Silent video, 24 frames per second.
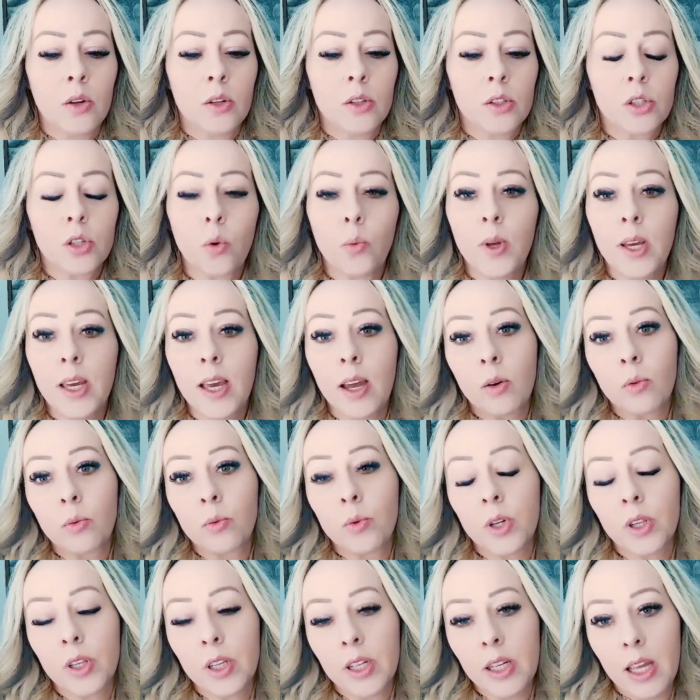So we get
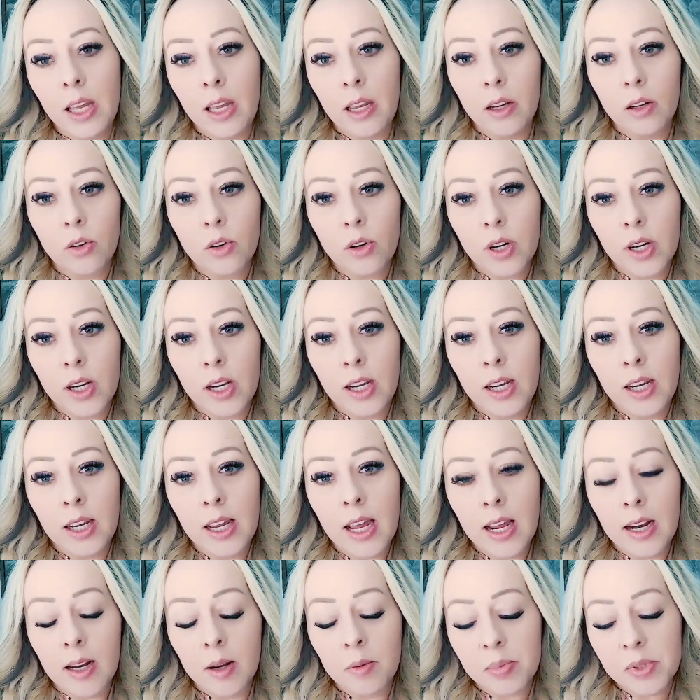really angry
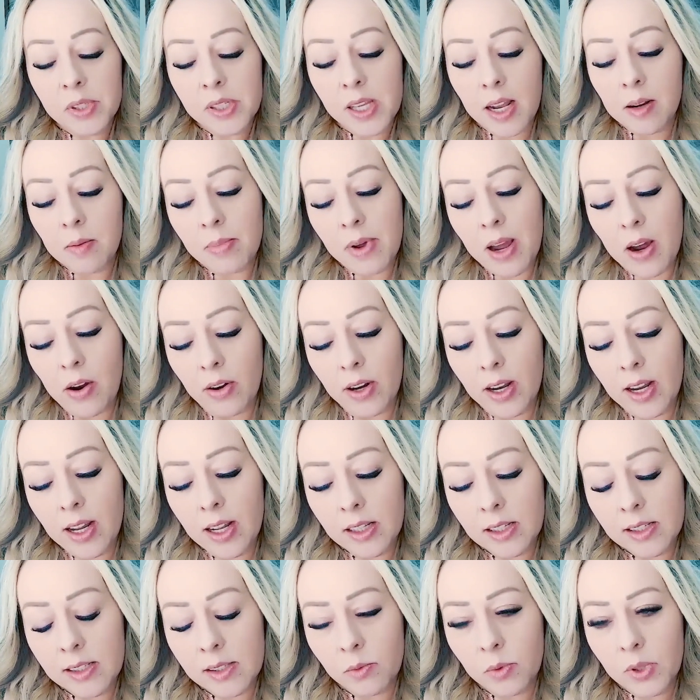and upset about it.
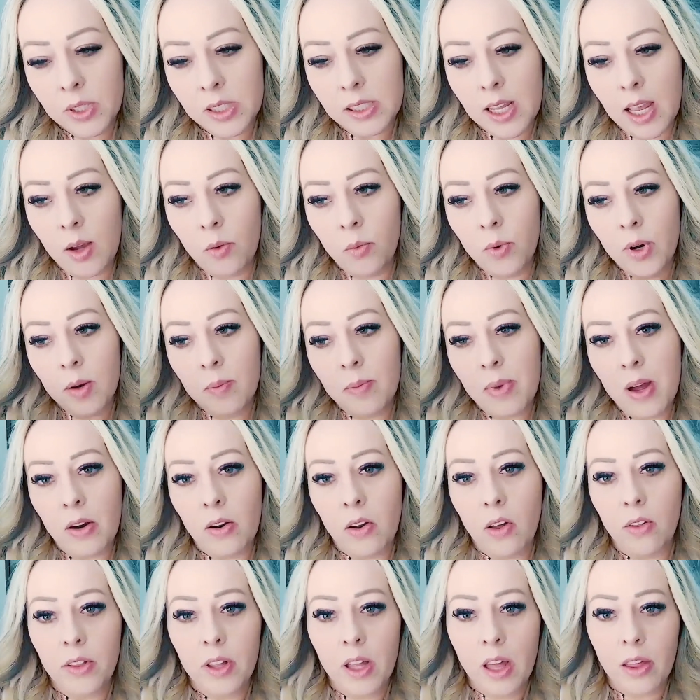And we say, what about
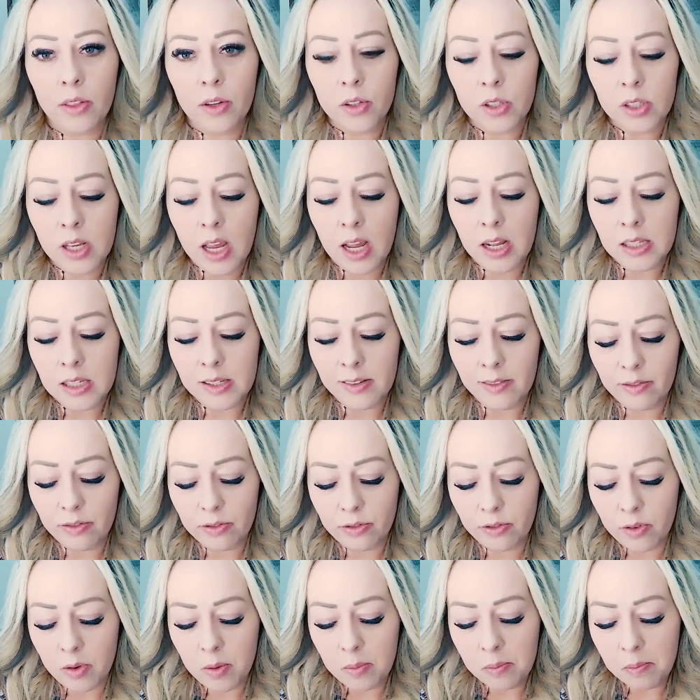all the other sides
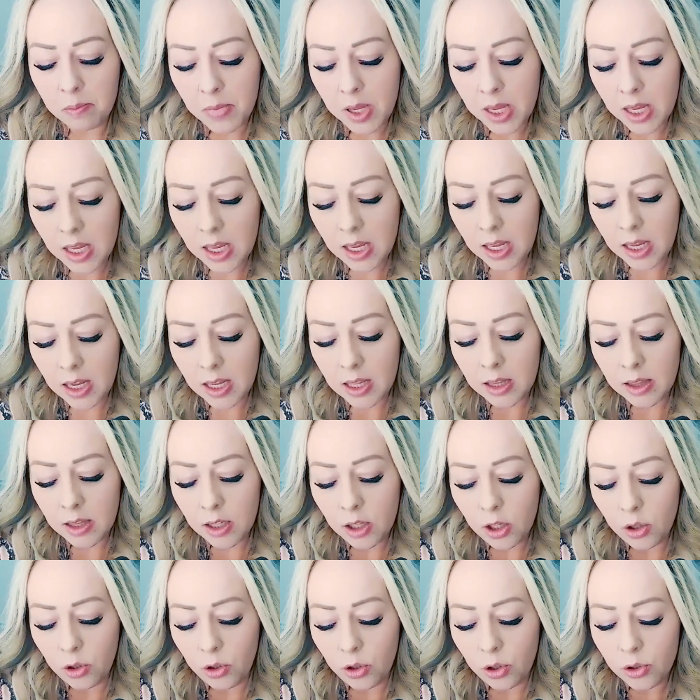of me?
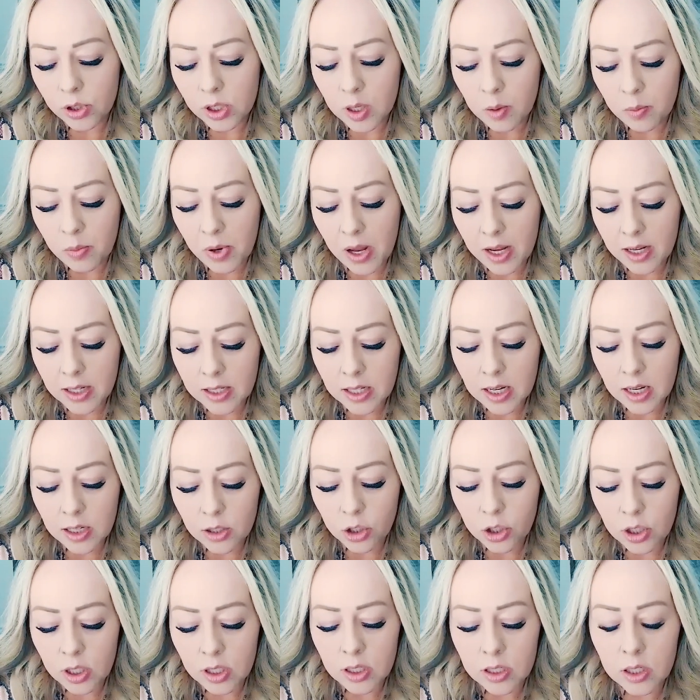You used to pay
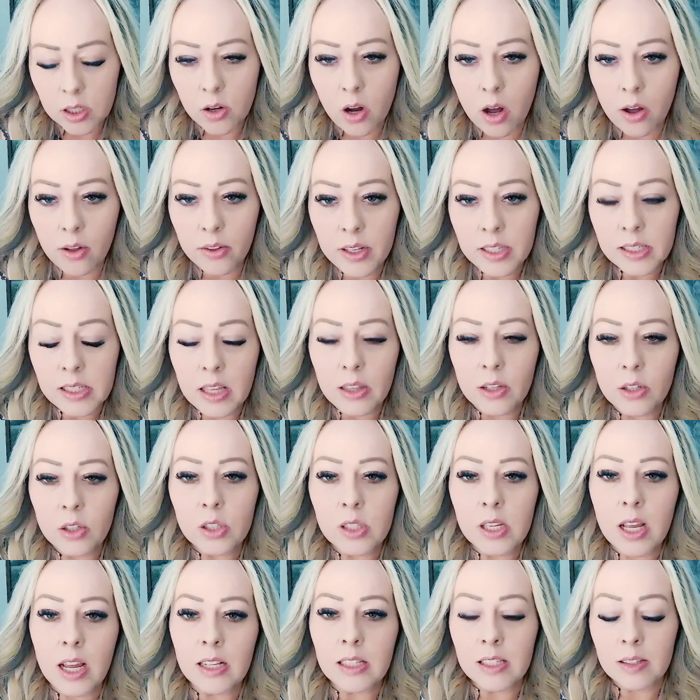attention to all these other
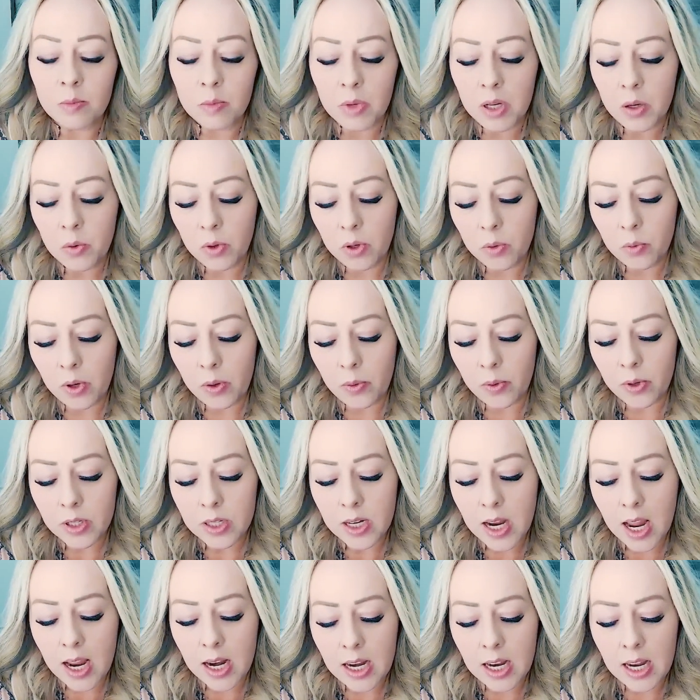sides of me when we were
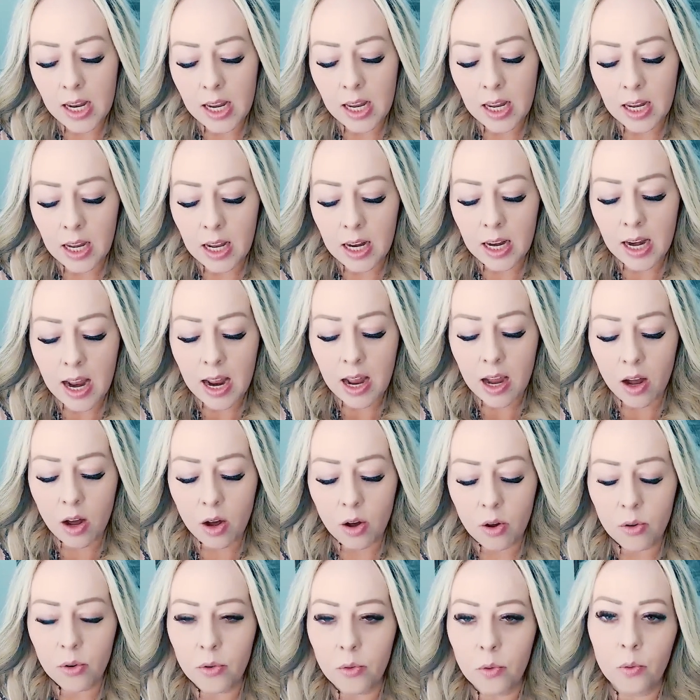dating. And
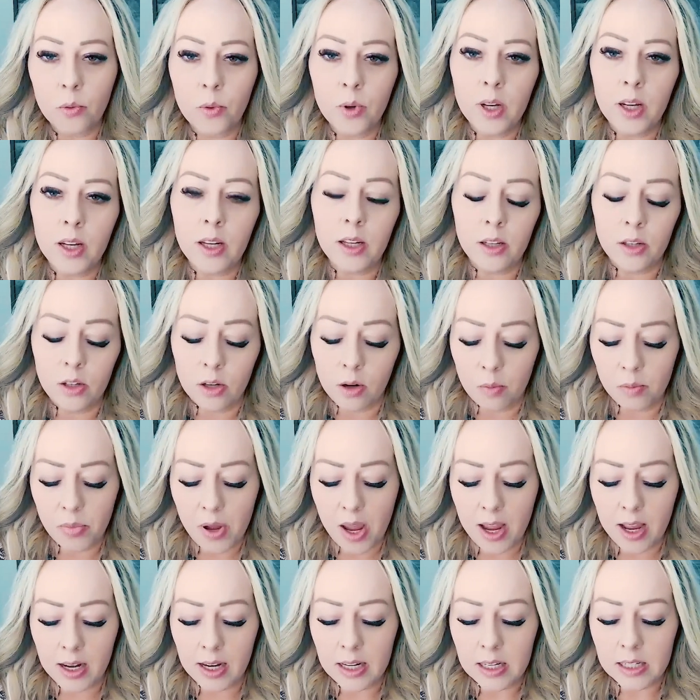now you don't
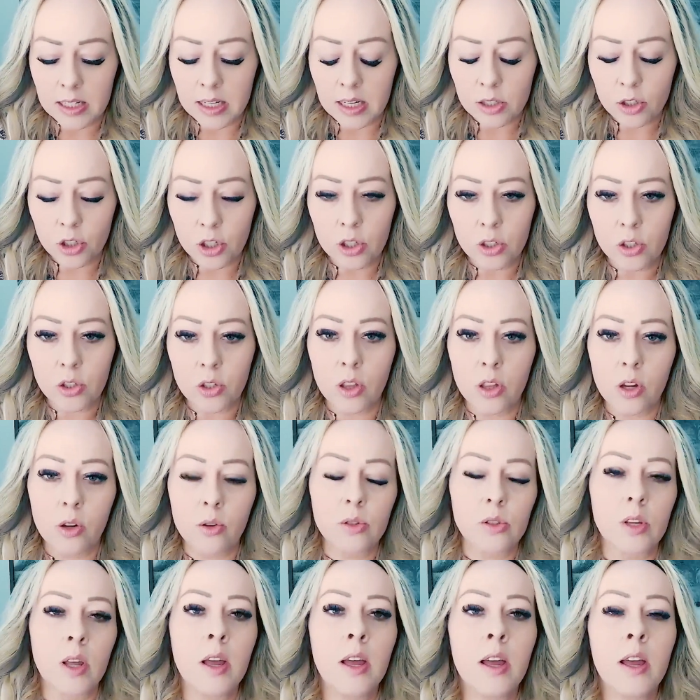pay any attention to
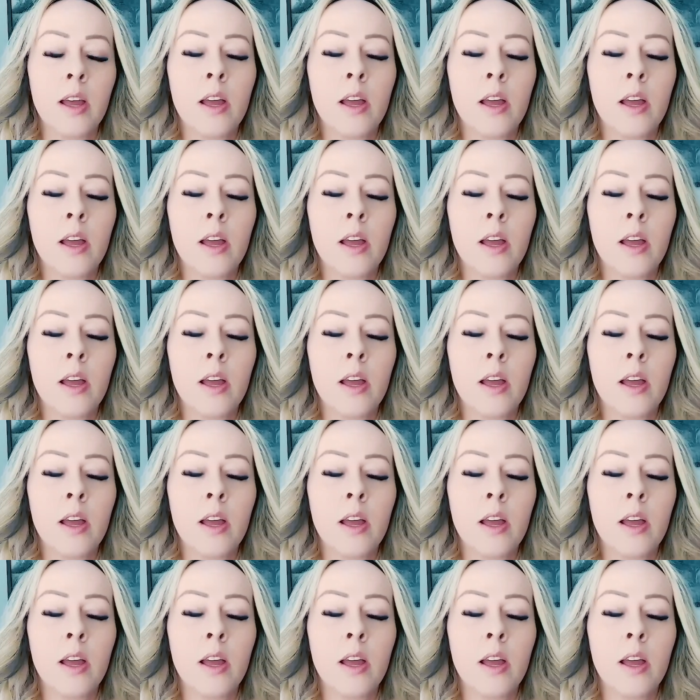those.